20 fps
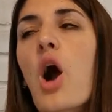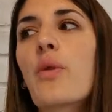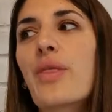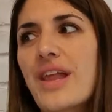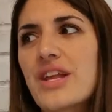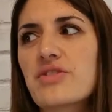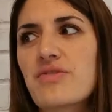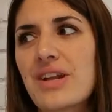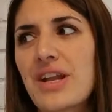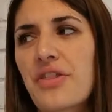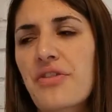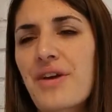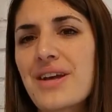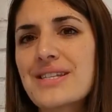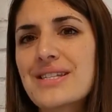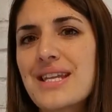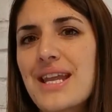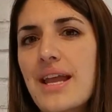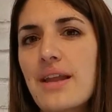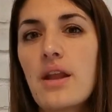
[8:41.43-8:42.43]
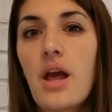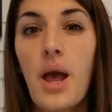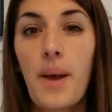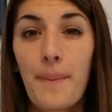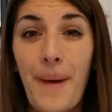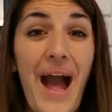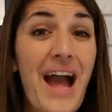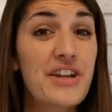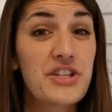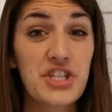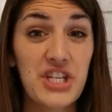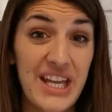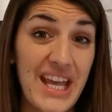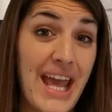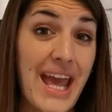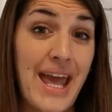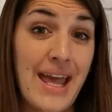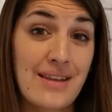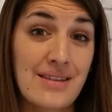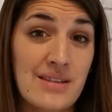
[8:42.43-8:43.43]
oh, that's really threatening, but
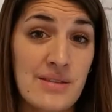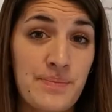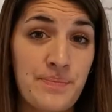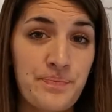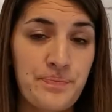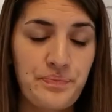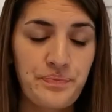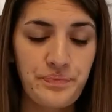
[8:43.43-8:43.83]
actually it is.